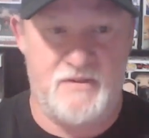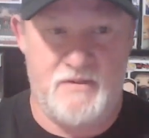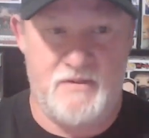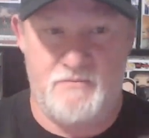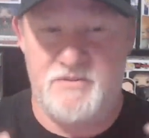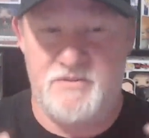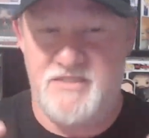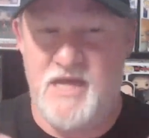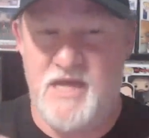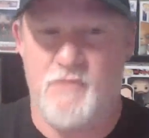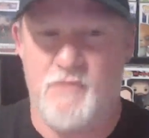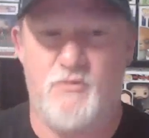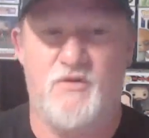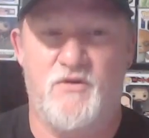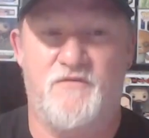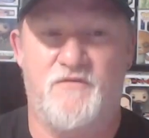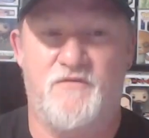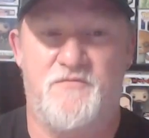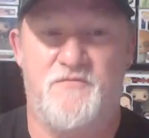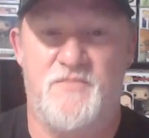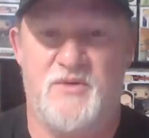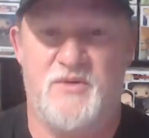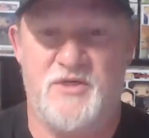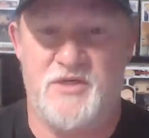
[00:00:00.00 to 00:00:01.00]
was not real
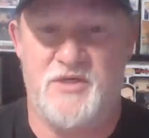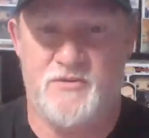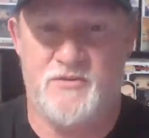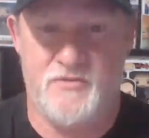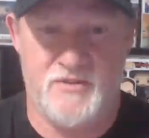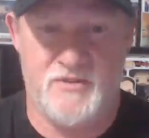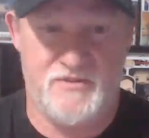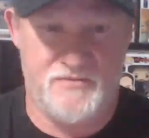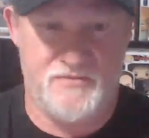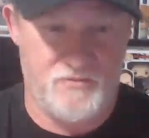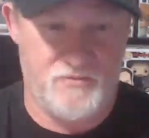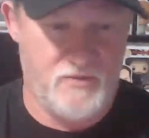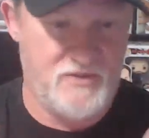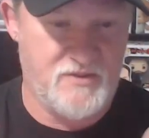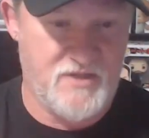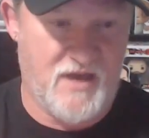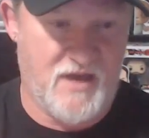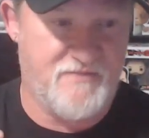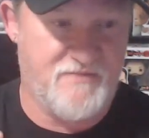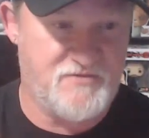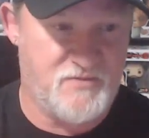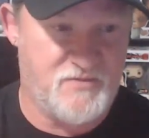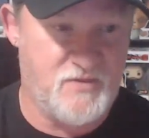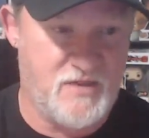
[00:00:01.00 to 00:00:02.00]
familiar with
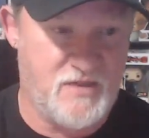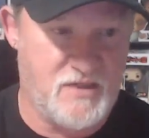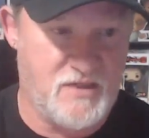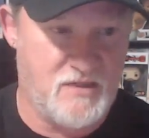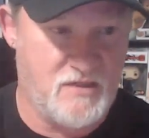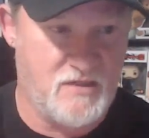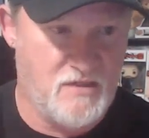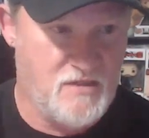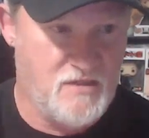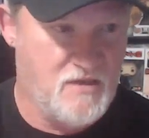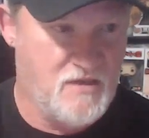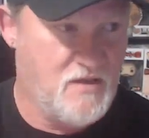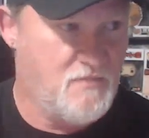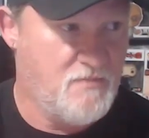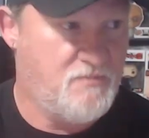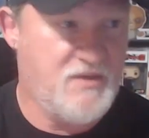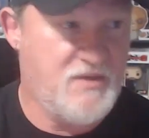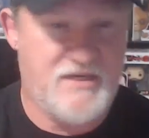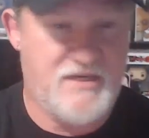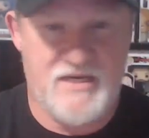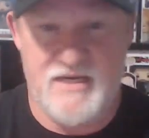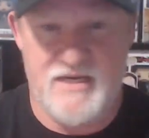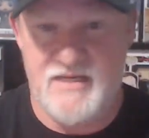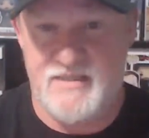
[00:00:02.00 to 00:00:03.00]
Offspring
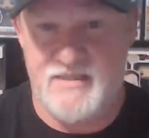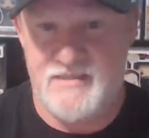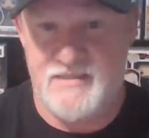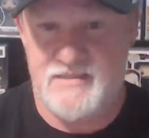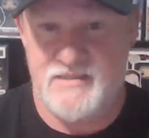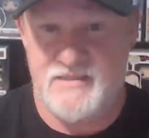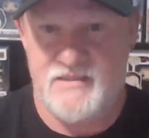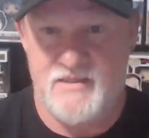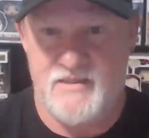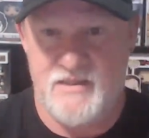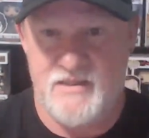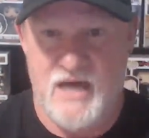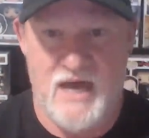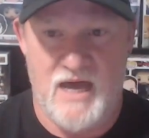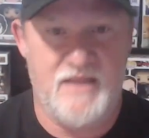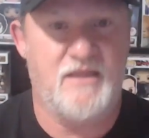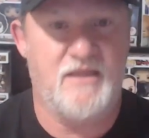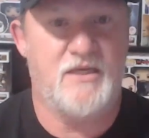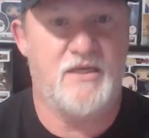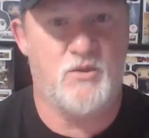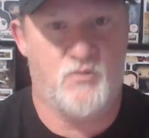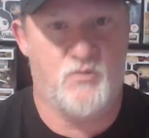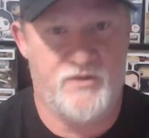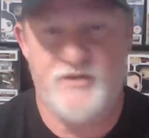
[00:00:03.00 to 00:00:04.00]
because I
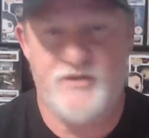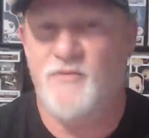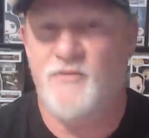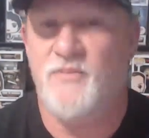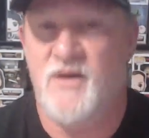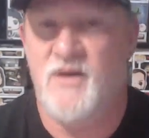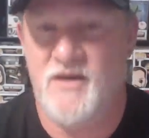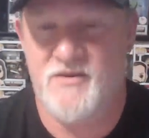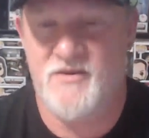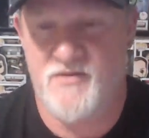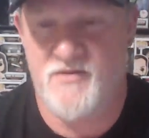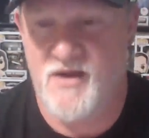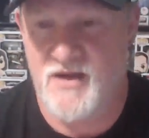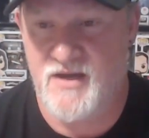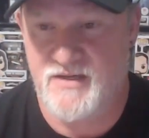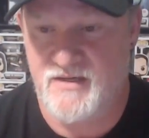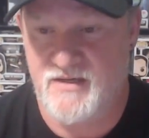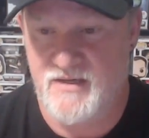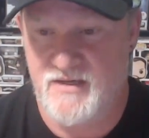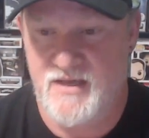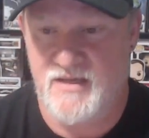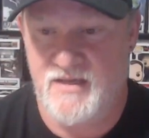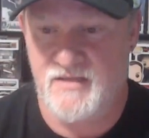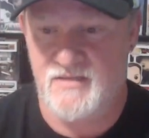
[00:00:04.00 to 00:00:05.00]
like real punk
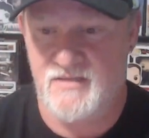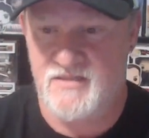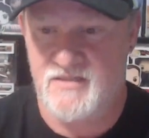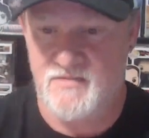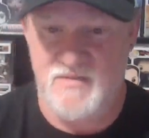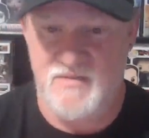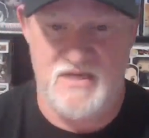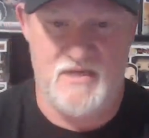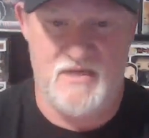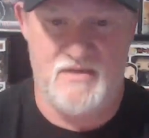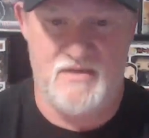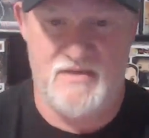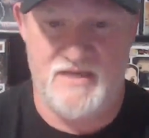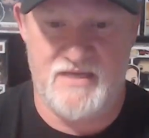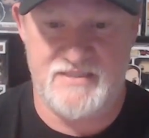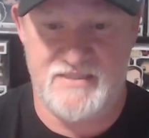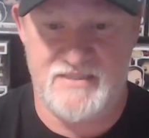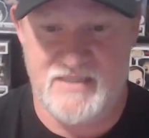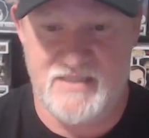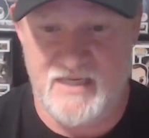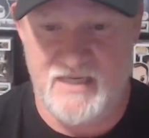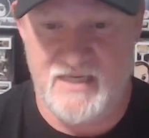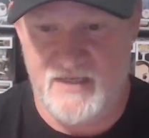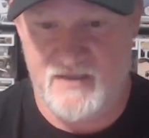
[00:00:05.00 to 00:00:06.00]
rock. And to me,
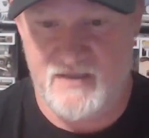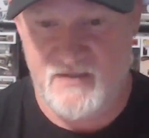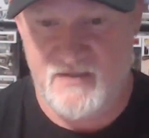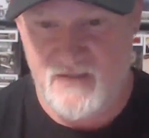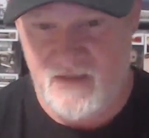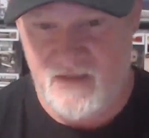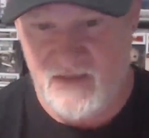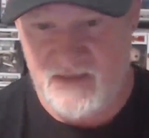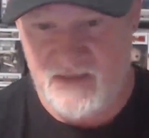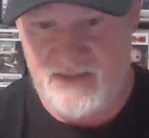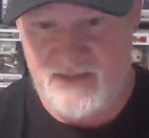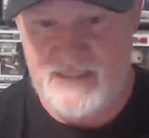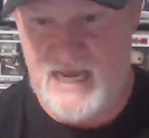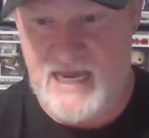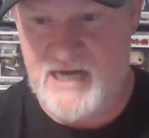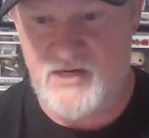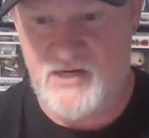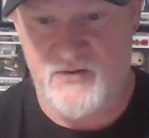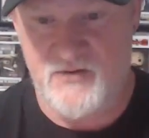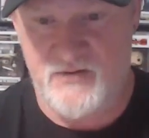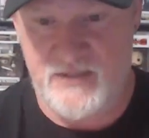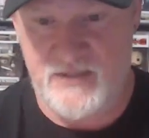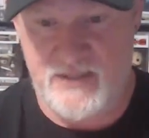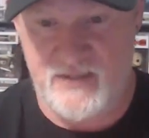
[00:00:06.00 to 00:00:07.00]
that's like
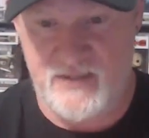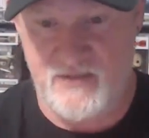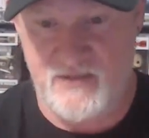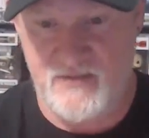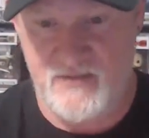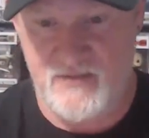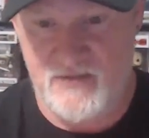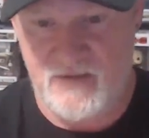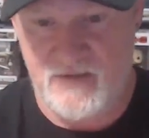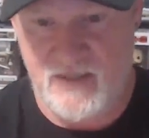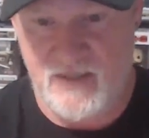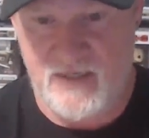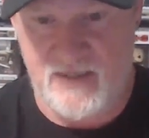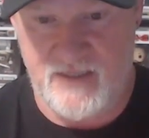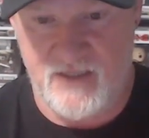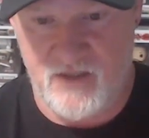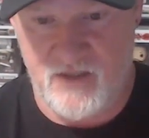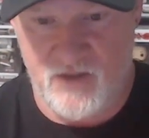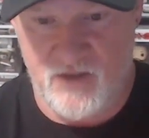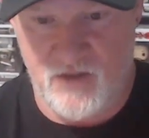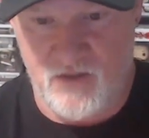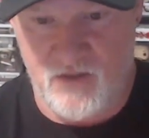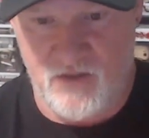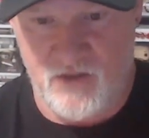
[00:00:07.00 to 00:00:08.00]
saccharin,
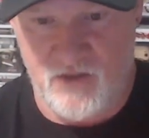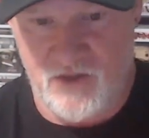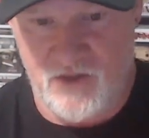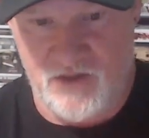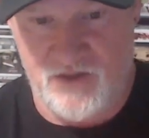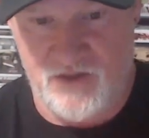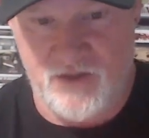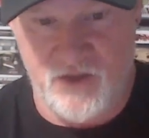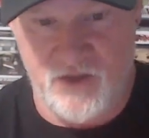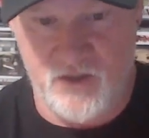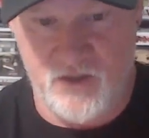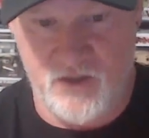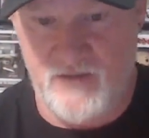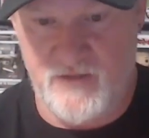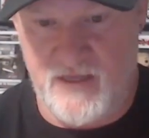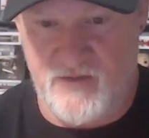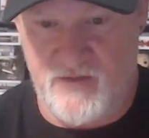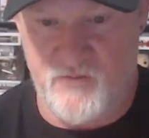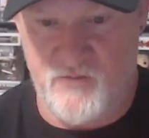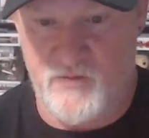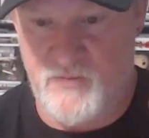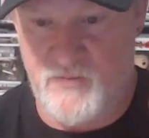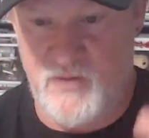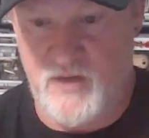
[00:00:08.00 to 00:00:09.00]
like sugar that
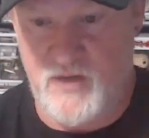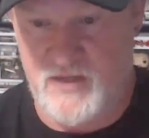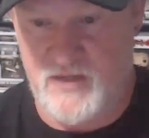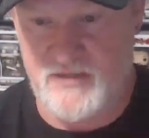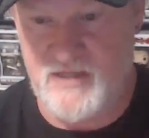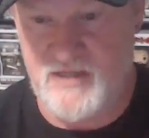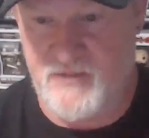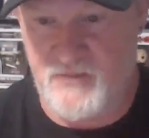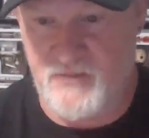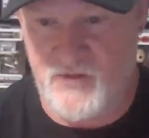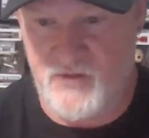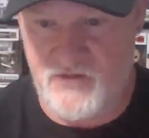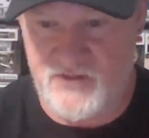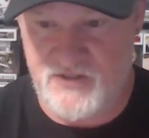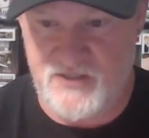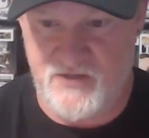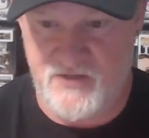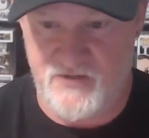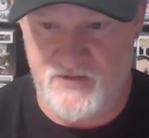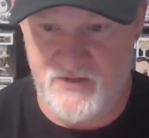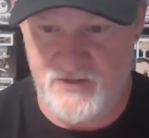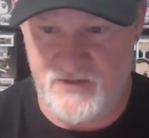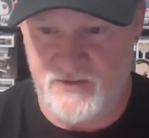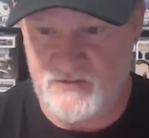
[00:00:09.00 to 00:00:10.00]
you would put on top of your
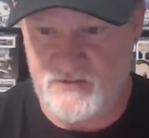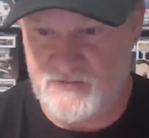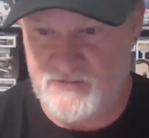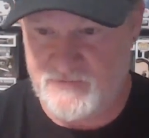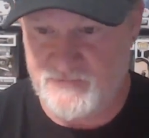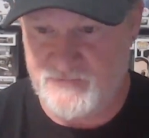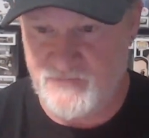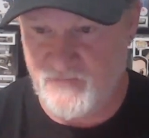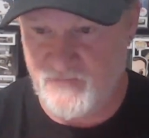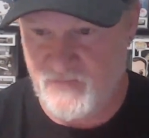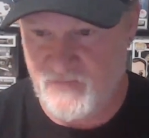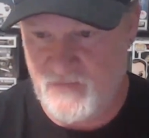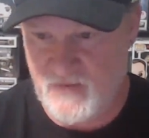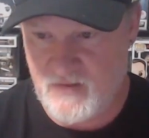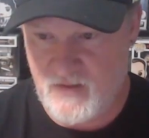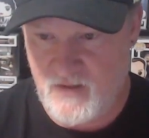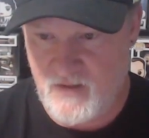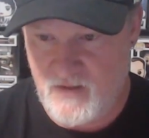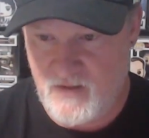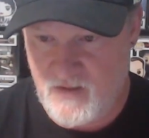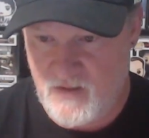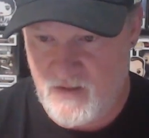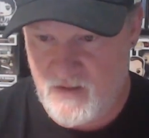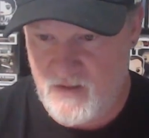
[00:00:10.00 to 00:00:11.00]
cereal.
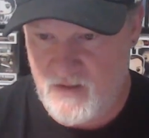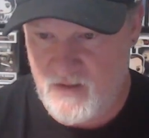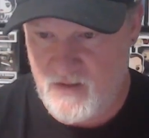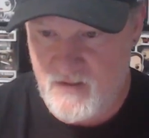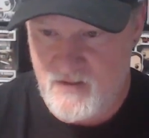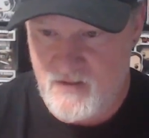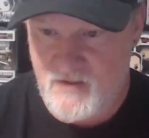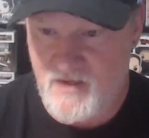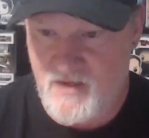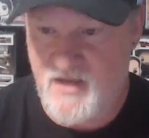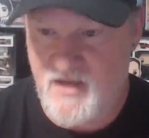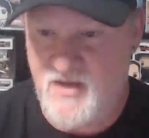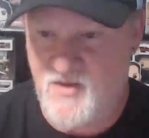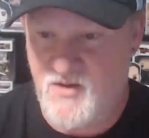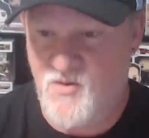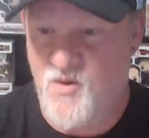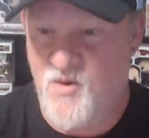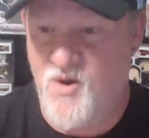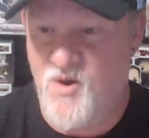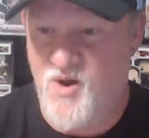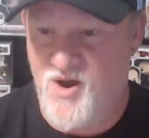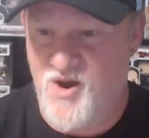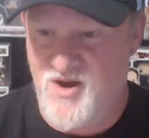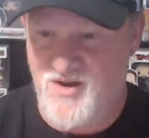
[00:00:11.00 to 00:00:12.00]

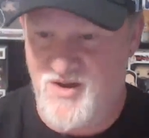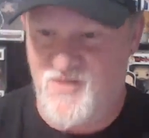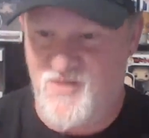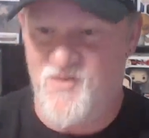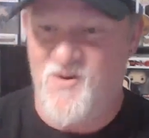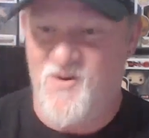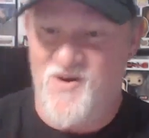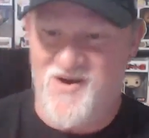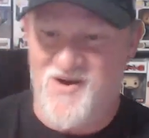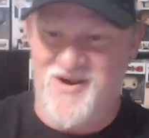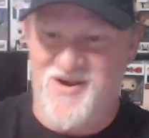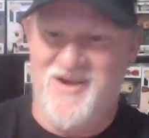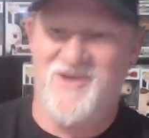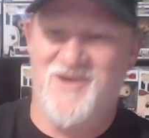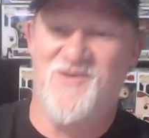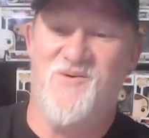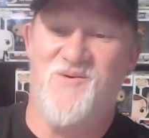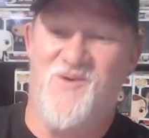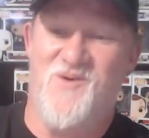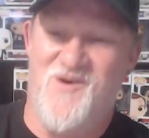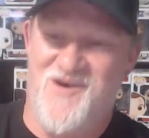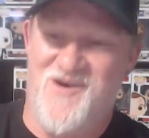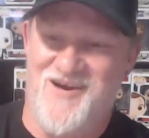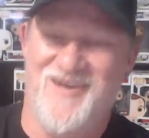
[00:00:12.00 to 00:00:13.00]

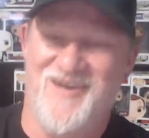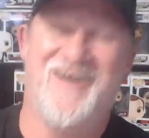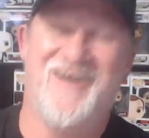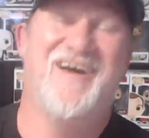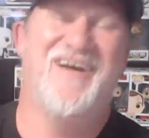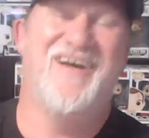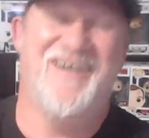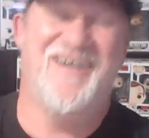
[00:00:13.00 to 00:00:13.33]
Gore.